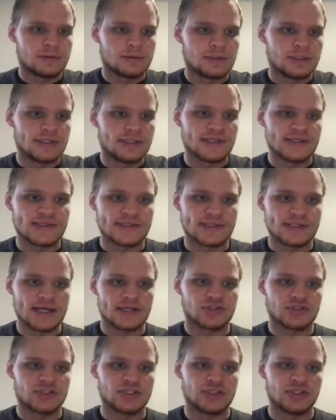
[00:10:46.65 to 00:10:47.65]
it doesn't
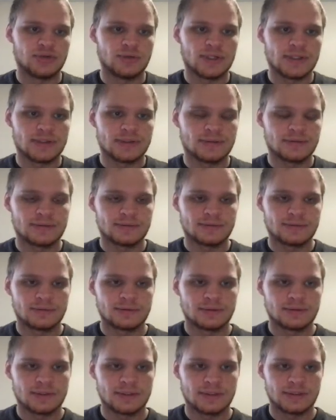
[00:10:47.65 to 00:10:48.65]
actually do it.
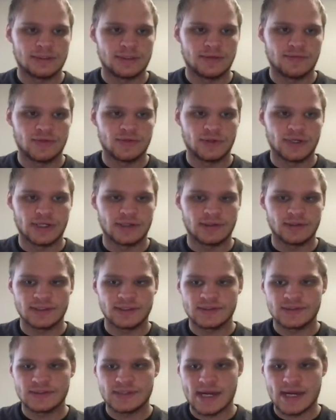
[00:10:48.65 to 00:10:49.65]
Even though I
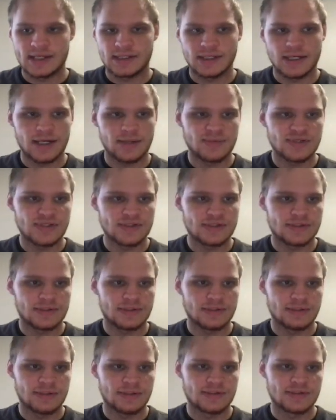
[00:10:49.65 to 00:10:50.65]
clicked add
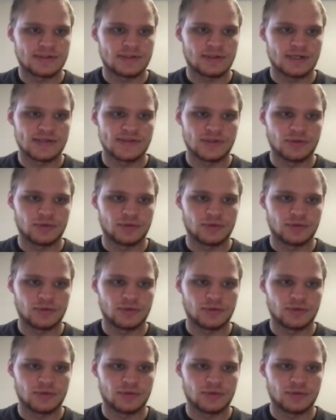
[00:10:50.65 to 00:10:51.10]
comment, it still has zero